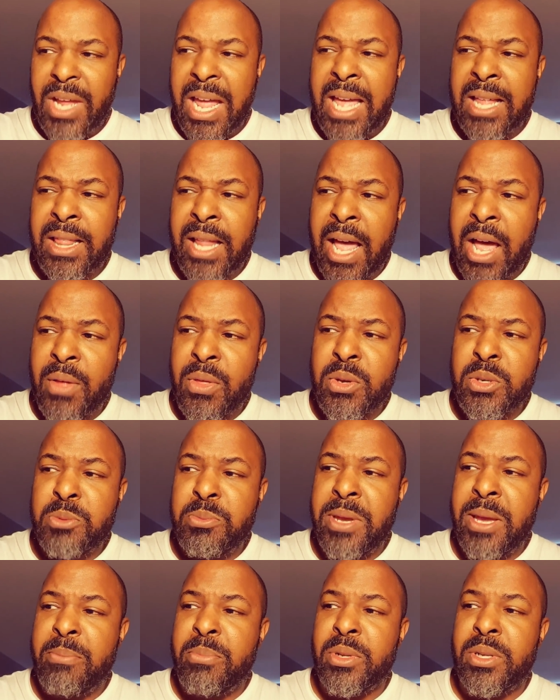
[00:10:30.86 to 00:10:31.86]
allow those
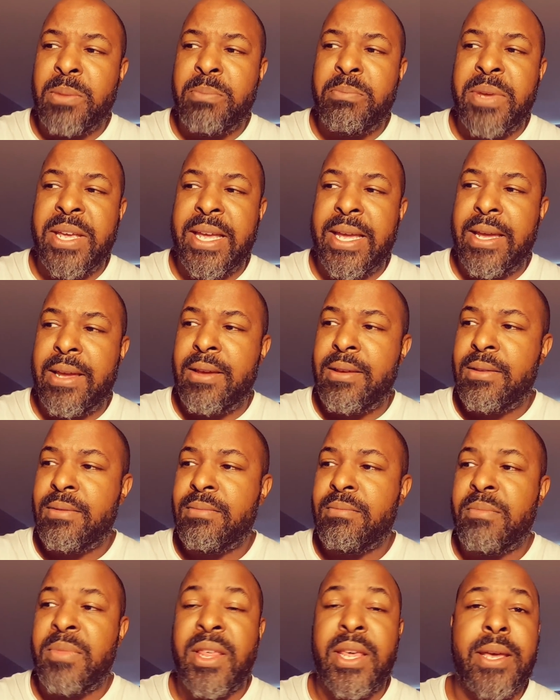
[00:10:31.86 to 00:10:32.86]
people to be
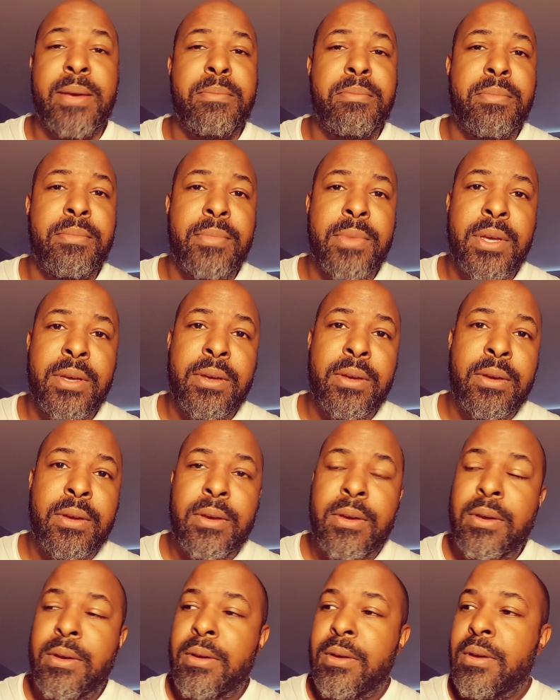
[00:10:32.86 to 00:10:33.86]
them
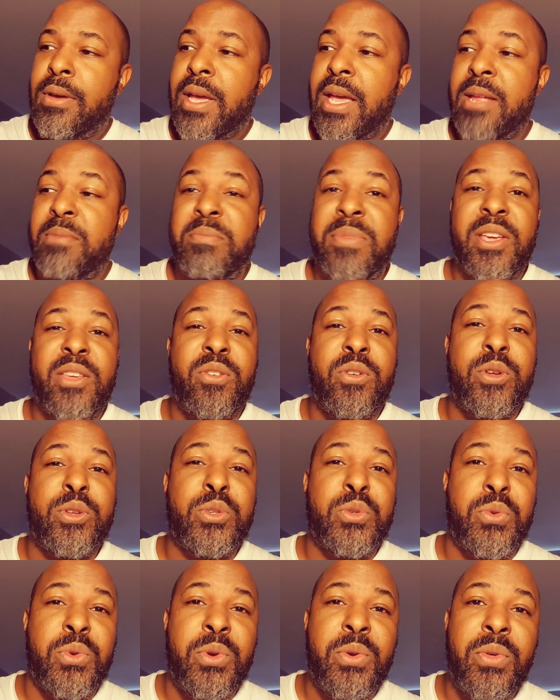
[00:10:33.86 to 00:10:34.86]
and be their
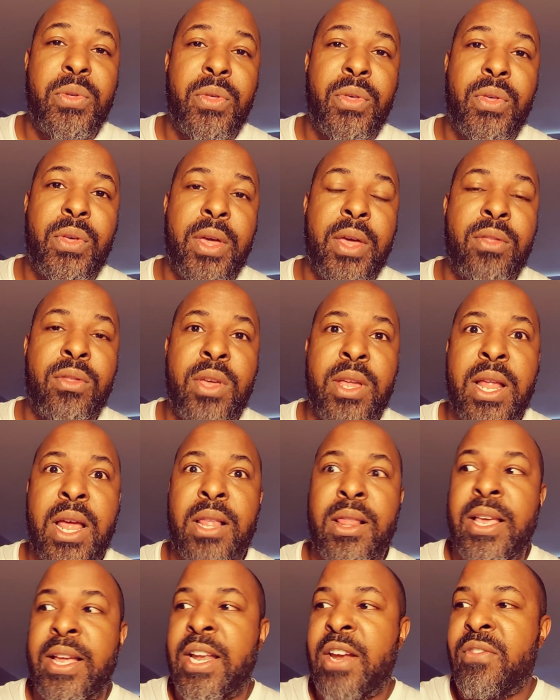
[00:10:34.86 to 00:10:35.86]
truth, and then
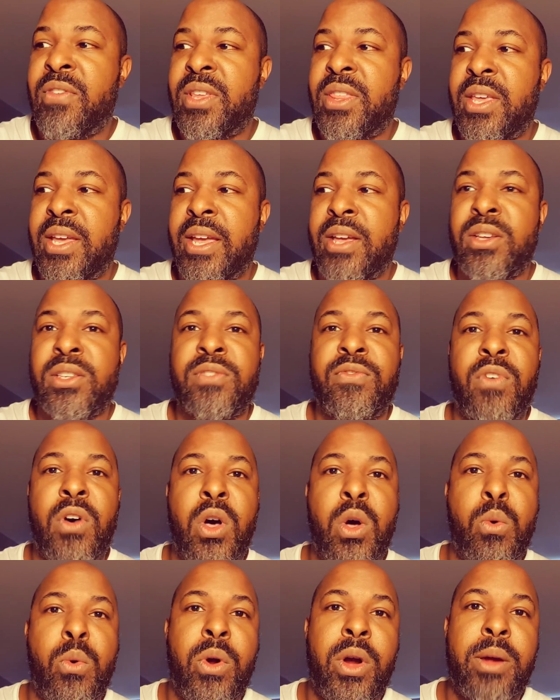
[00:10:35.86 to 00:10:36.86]
I'll let everything else
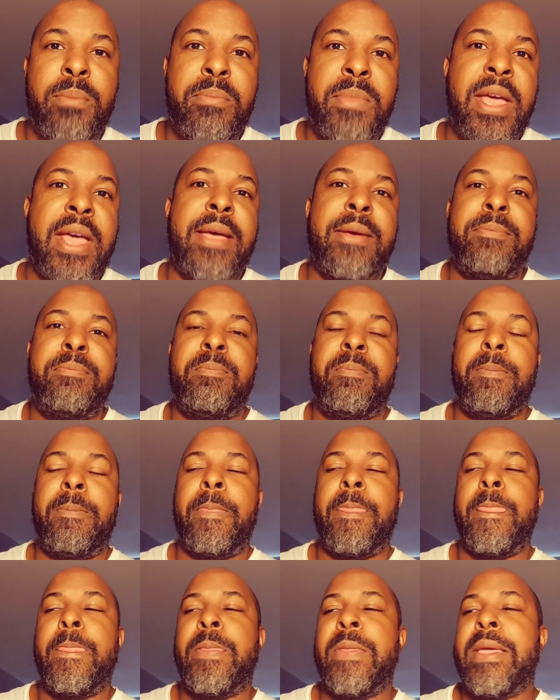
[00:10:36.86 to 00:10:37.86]
fall where it may.
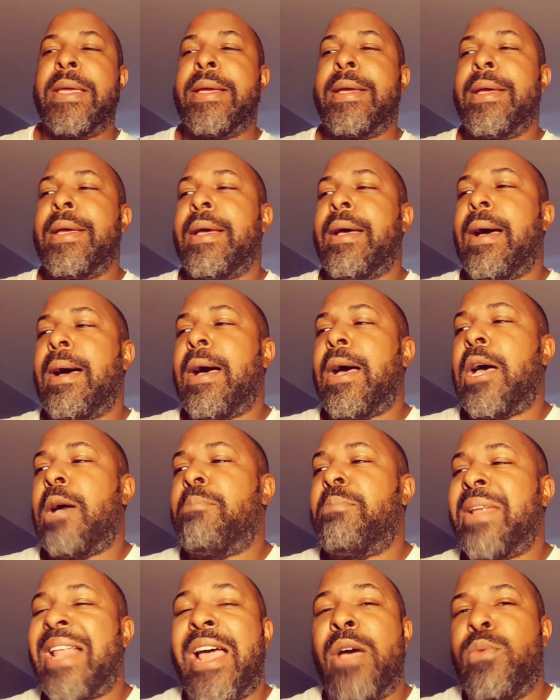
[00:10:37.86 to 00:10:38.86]

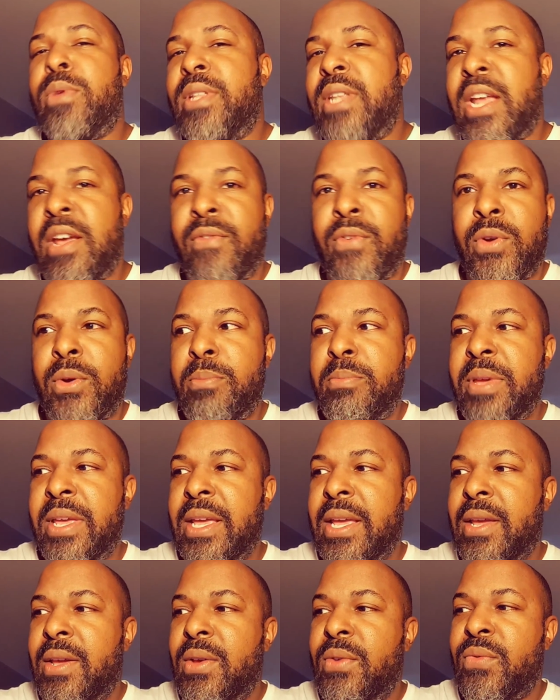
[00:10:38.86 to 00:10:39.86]
But I would never
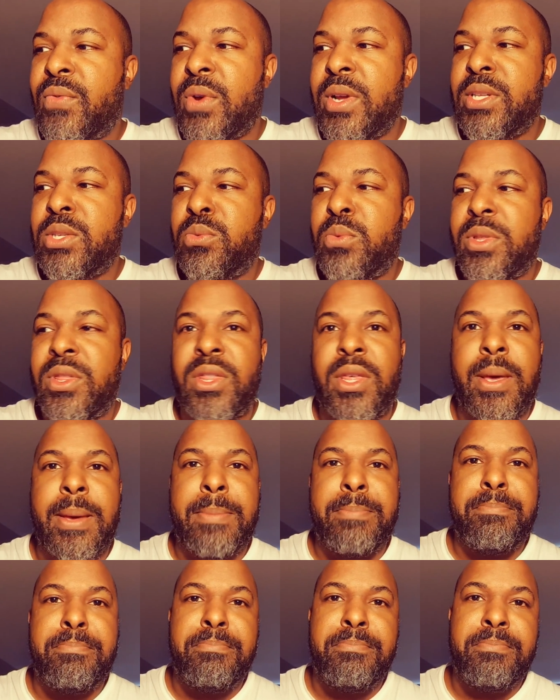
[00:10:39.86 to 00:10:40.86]
be friends with
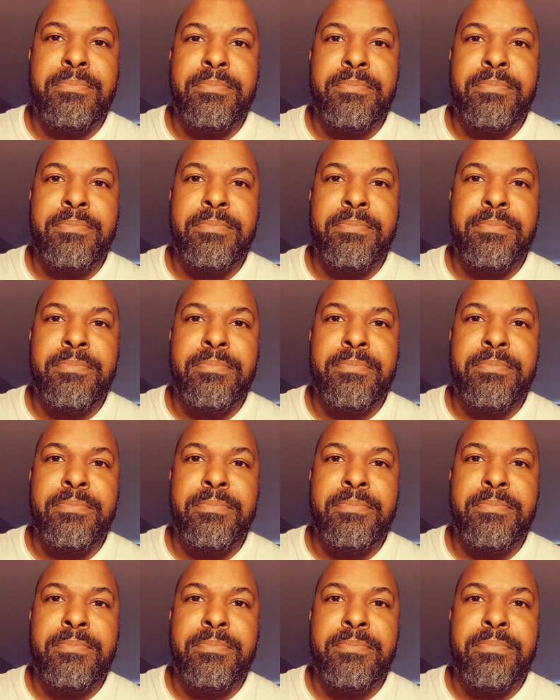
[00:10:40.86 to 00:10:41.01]
them,